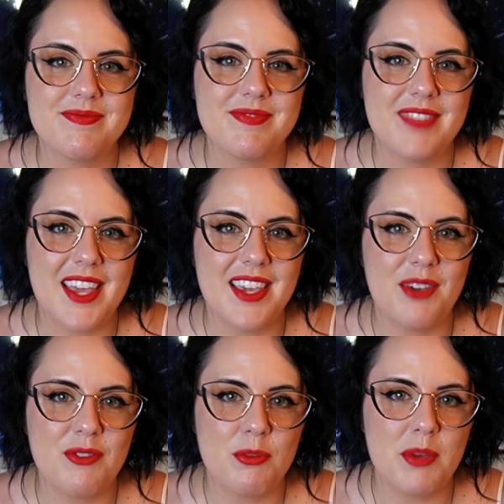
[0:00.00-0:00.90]
And thank
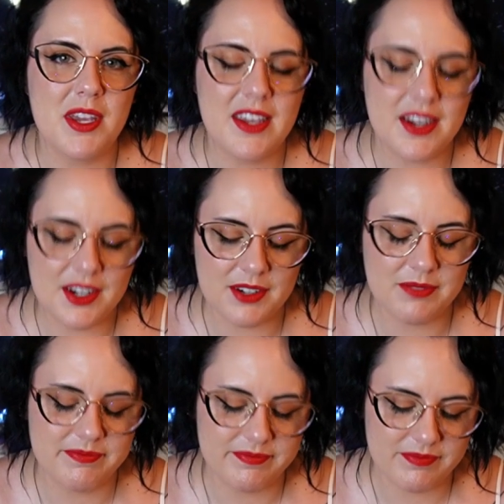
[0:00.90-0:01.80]
you for being here.
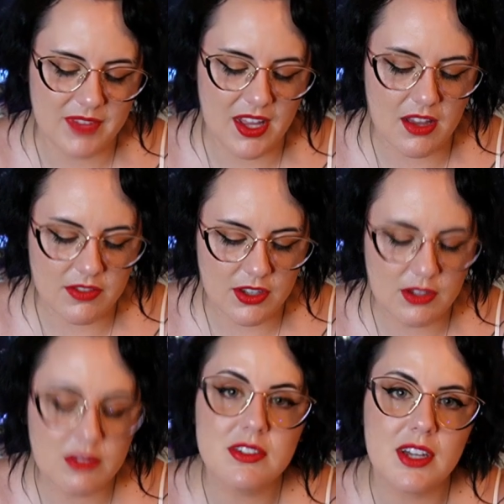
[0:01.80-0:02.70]
I love
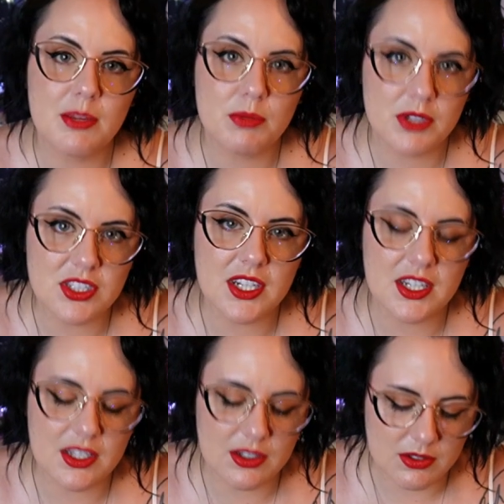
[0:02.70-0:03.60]
you. I
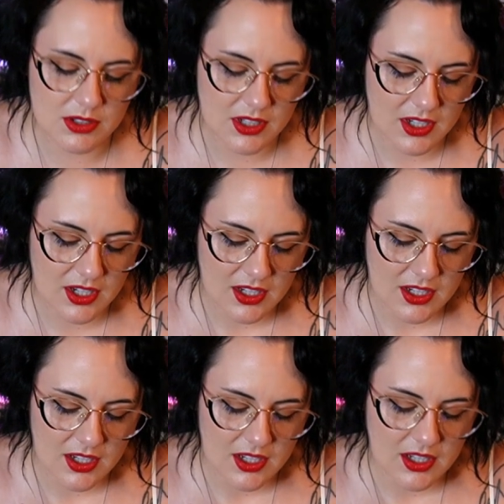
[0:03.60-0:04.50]
appreciate you.
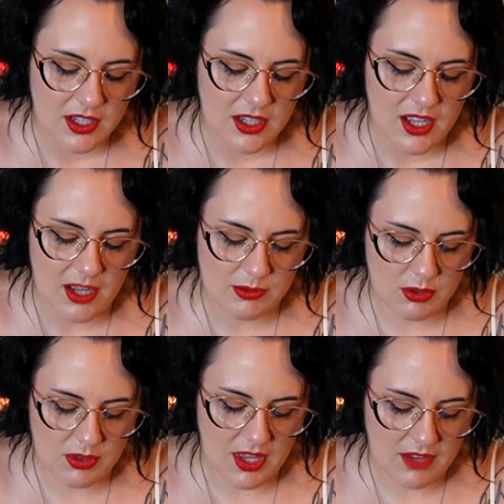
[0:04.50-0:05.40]
I'm
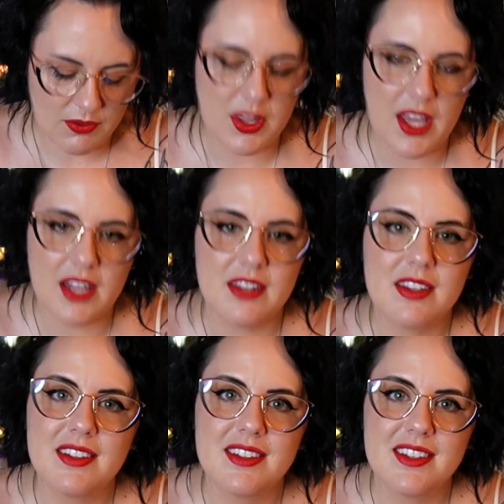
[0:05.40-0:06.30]
so thankful that
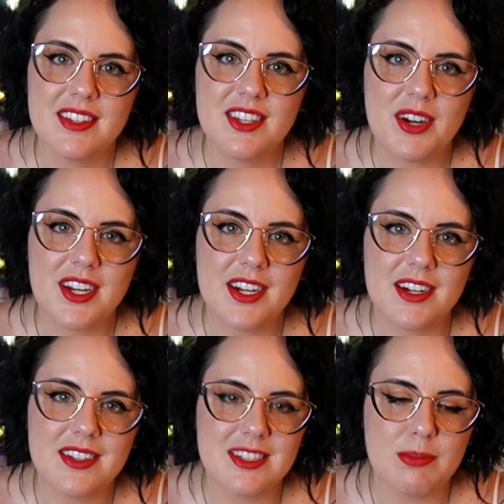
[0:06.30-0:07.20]
you are here
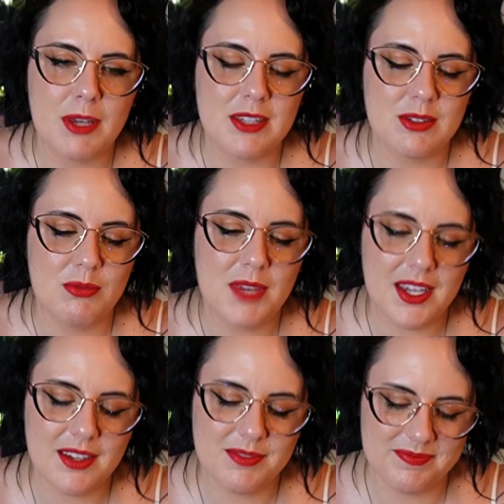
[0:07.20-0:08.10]
in this space with
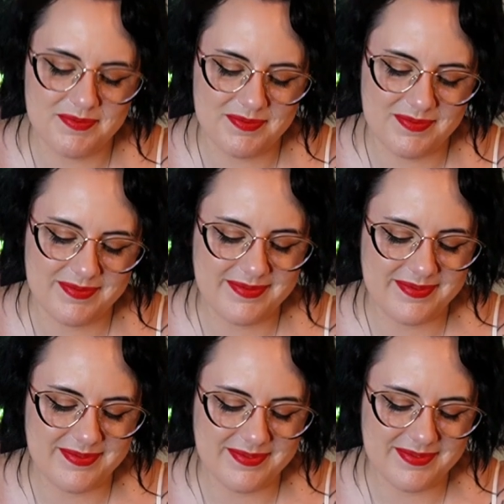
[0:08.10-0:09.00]
me
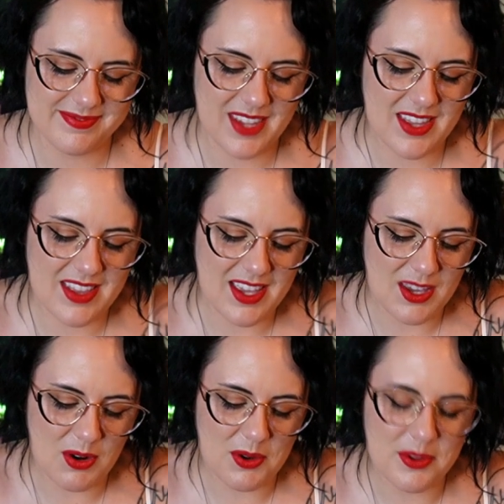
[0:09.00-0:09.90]
and that
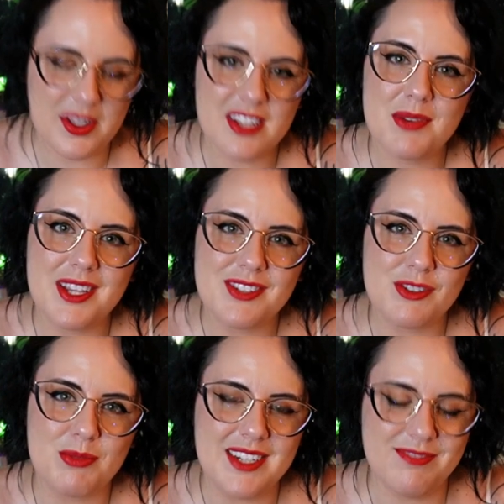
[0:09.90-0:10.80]
you are holding space
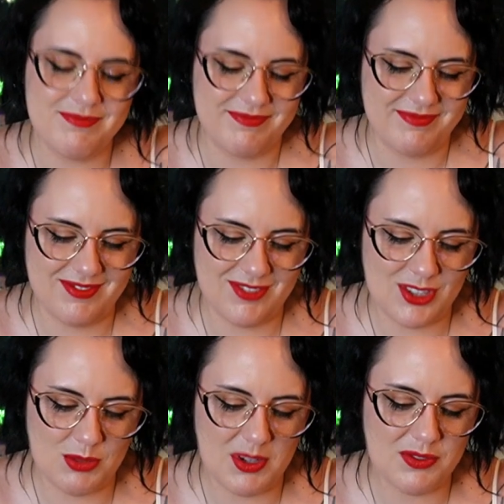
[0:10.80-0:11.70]
for me
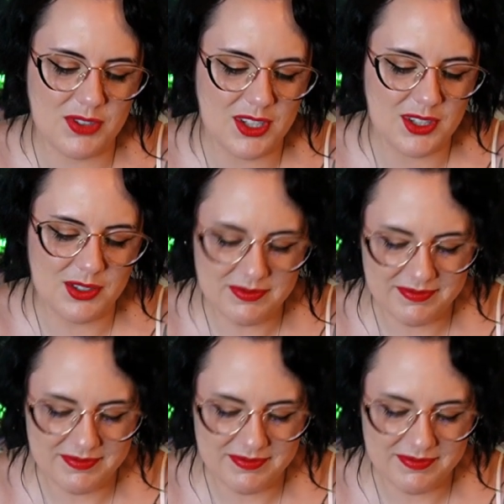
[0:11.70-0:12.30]
to read for you.